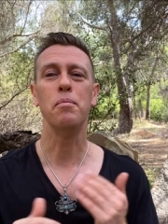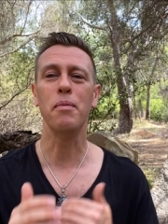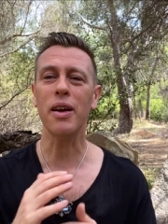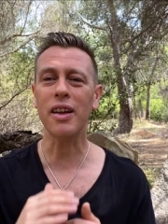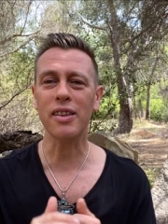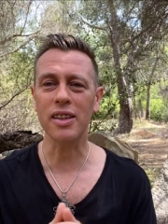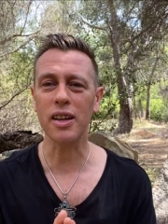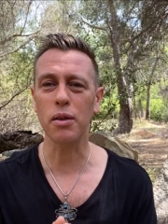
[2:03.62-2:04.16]

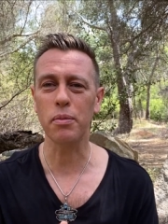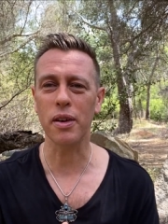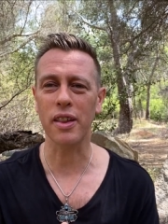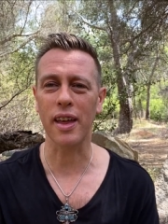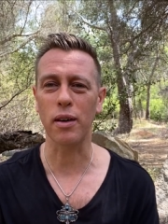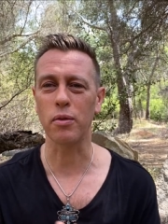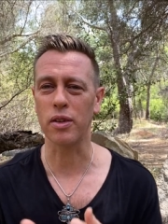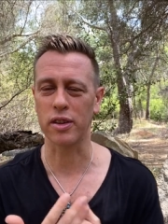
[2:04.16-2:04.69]
mixing a bit
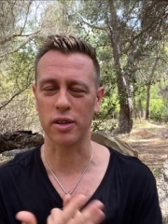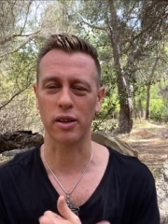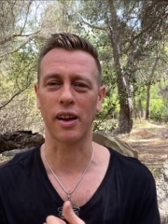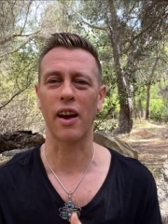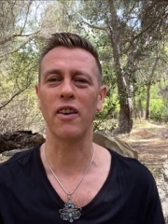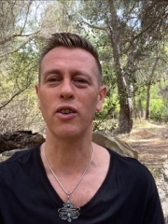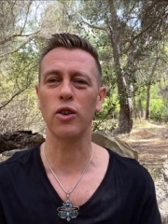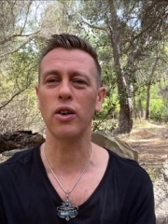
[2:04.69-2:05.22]
of that with some
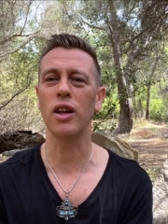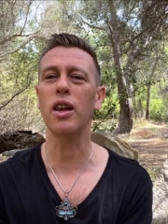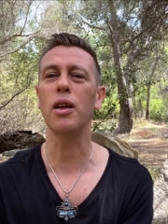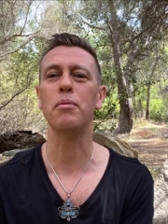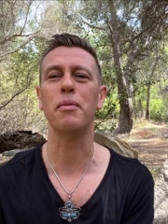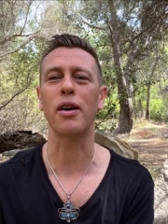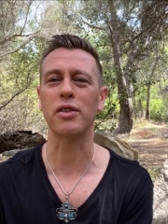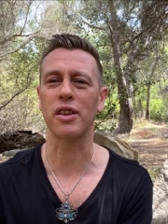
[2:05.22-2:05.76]
carrier oil
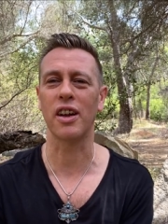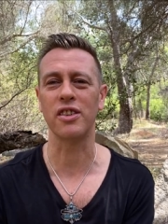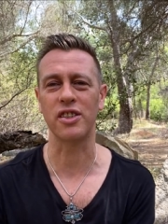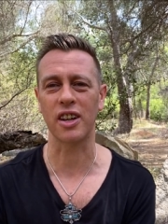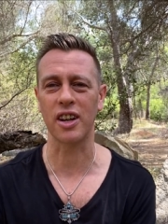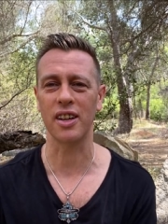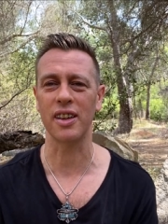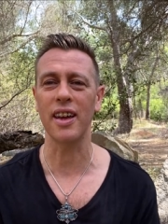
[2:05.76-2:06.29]
and
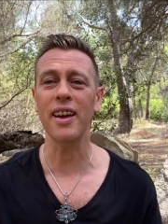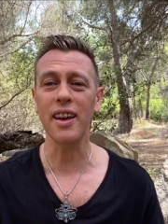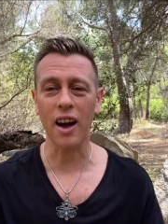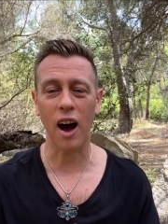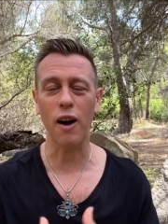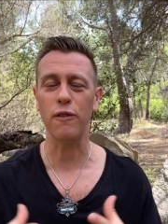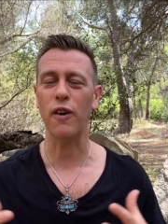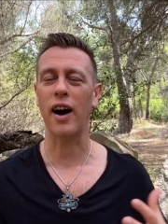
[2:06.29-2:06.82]
massaging in there,
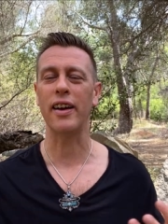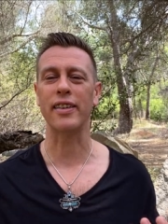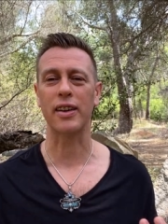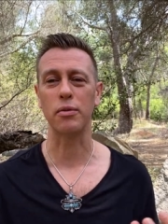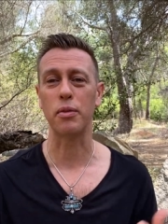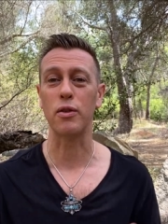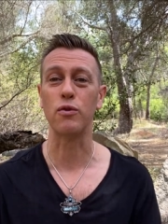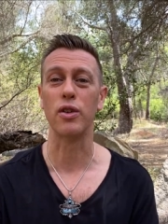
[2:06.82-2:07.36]
I find
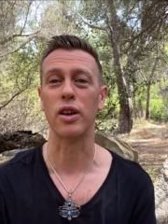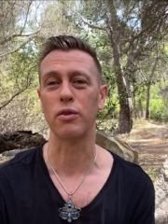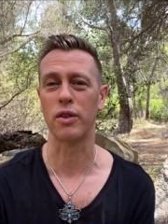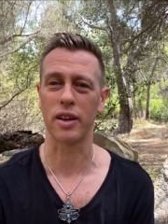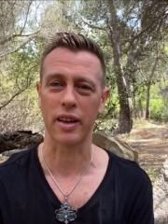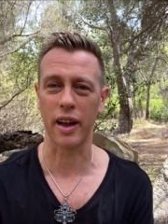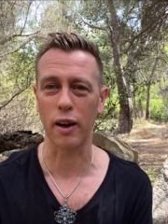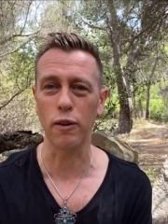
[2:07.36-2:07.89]
can be really,
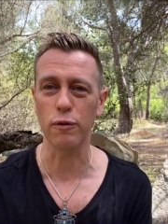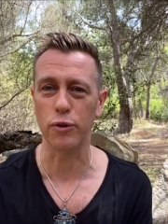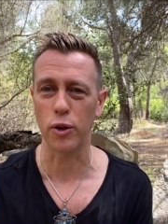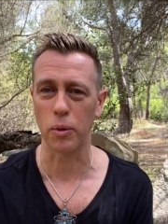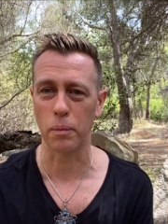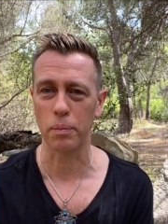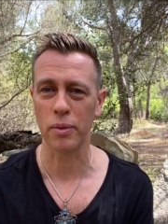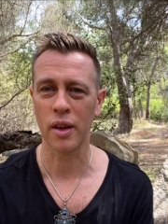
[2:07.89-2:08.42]
really
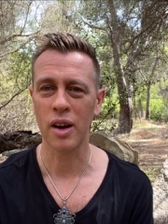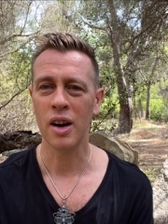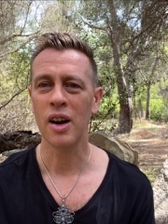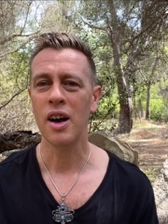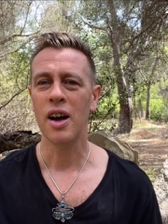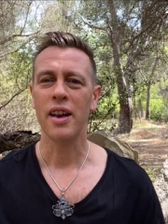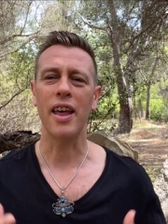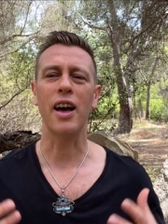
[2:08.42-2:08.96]
helpful.
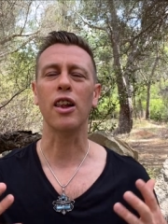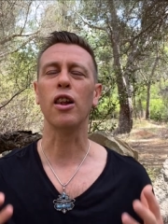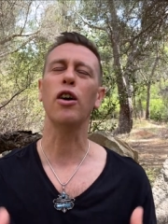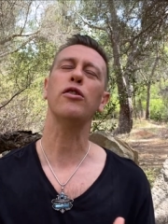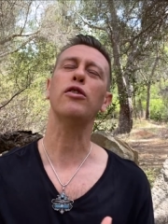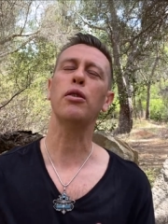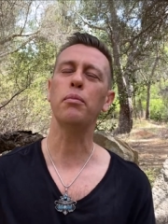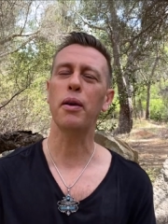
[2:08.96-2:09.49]
Now,
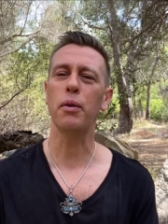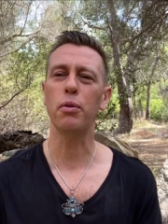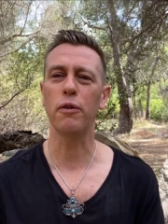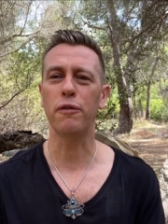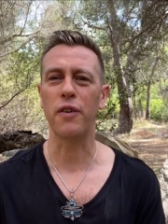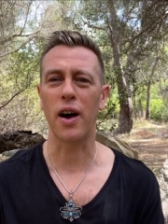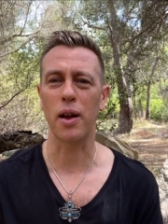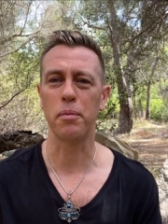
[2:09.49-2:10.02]
lots of people
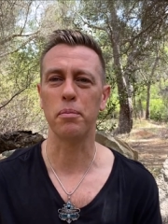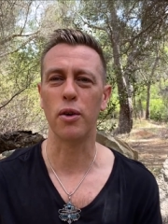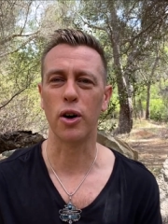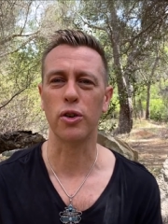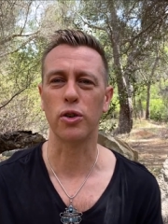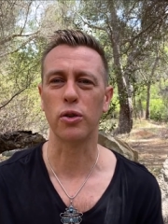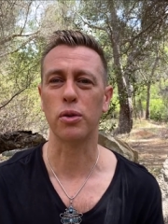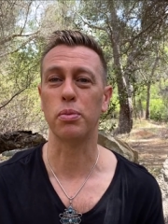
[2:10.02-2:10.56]
have found
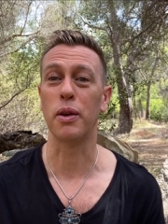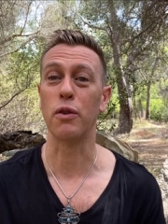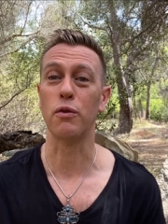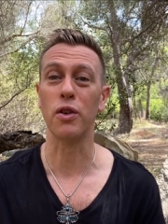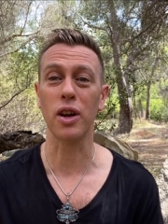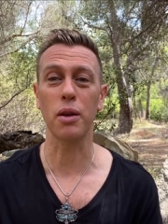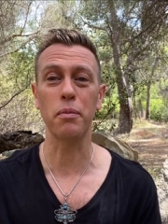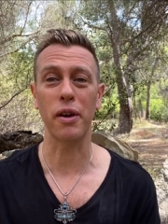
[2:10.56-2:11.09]
myrtle to be
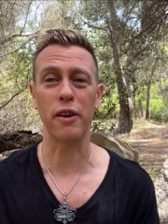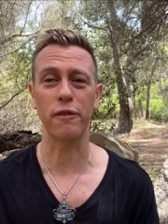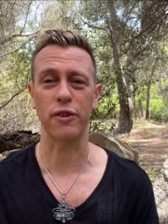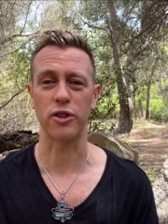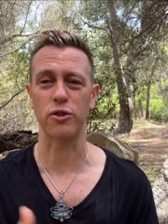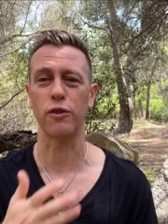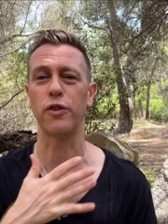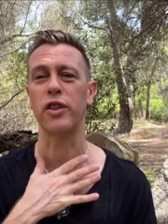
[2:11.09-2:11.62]
really
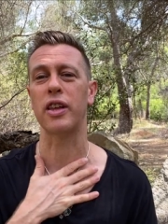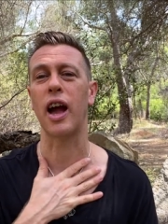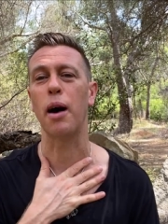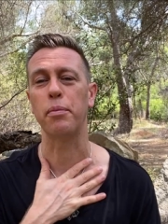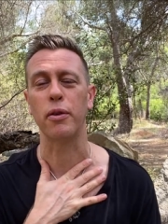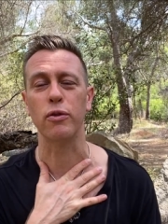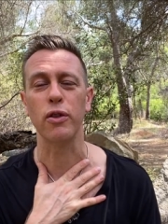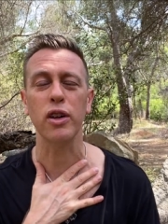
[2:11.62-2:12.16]
beneficial for the
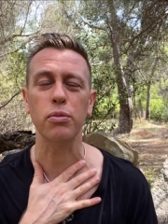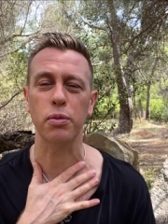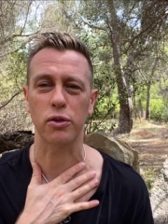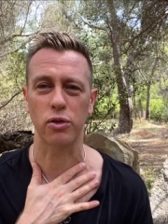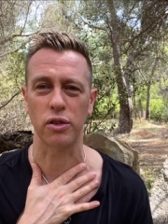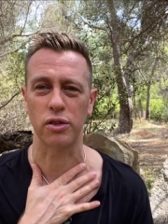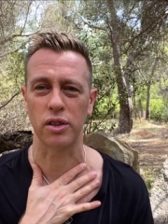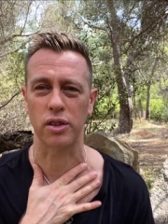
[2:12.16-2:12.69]
upper
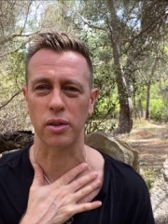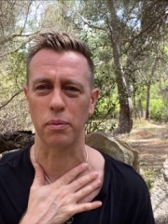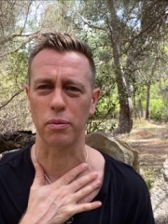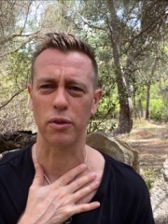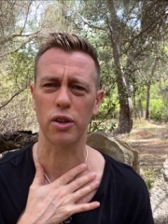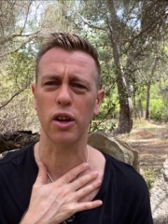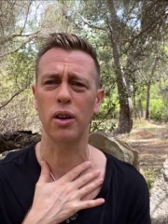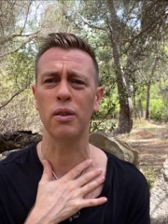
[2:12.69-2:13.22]
respiratory
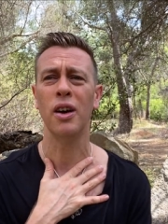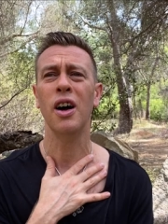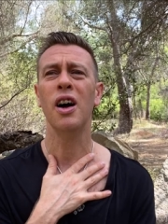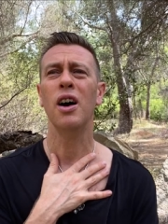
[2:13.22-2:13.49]
system. So